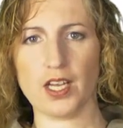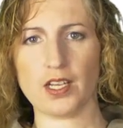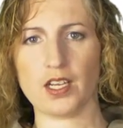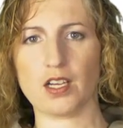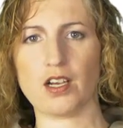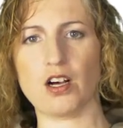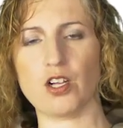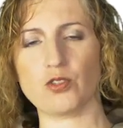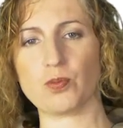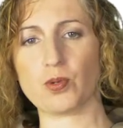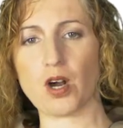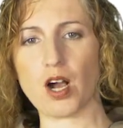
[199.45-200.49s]
can cause
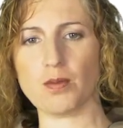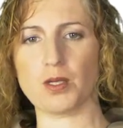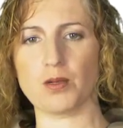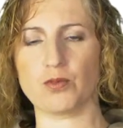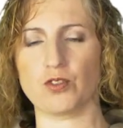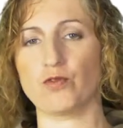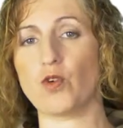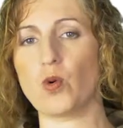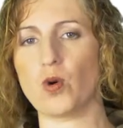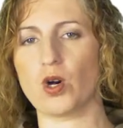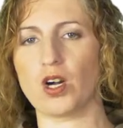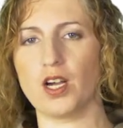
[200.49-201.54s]
problems
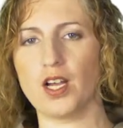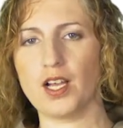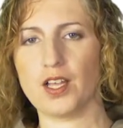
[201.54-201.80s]
for